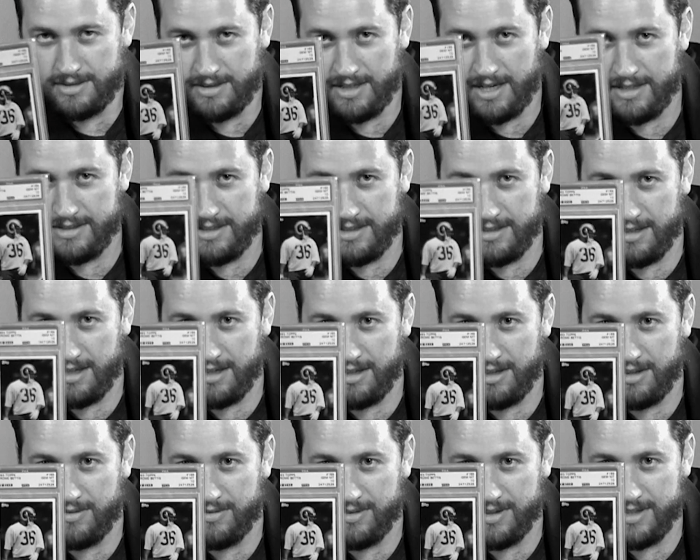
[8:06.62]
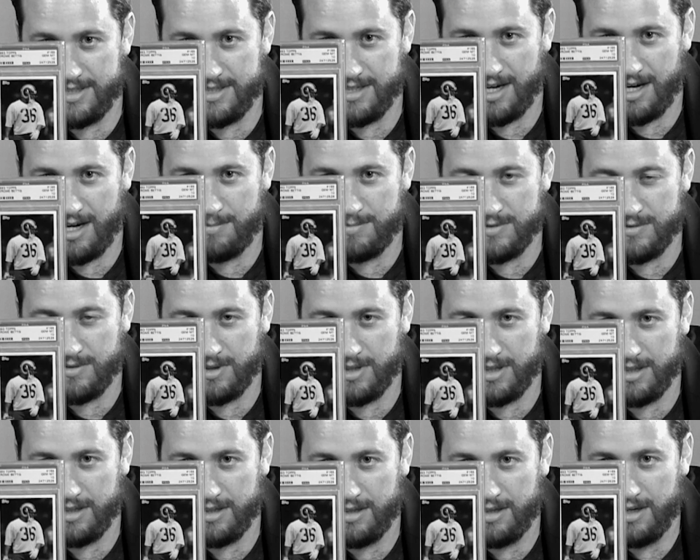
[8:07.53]
1993 Topps
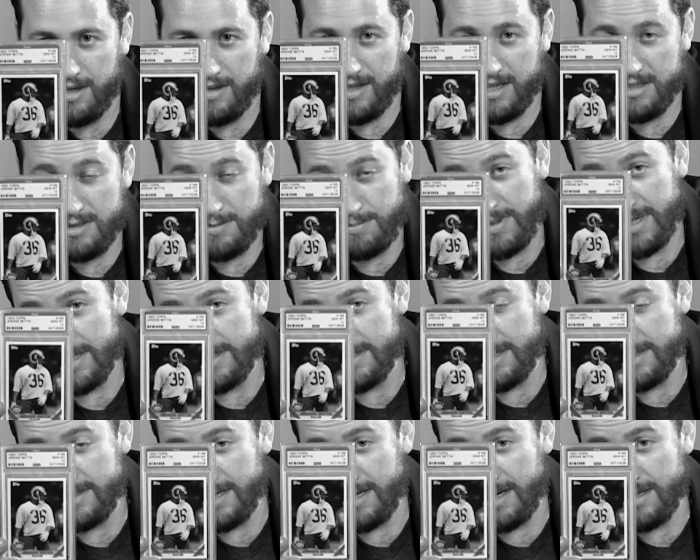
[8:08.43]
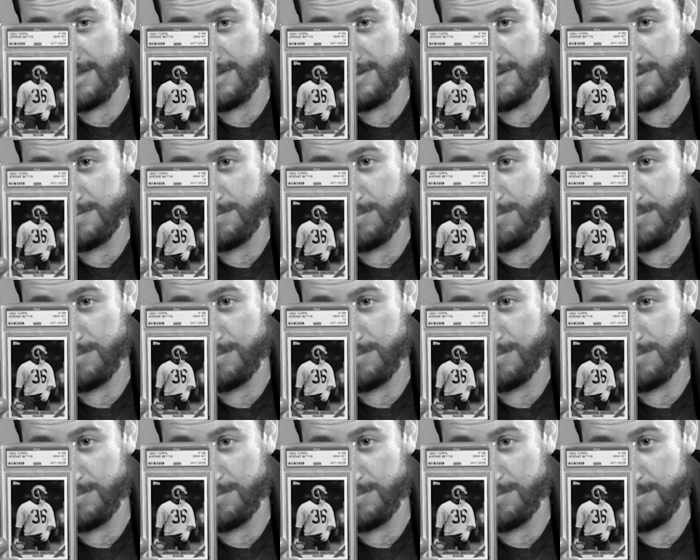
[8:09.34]
rookie. That's a PSA 10, so it's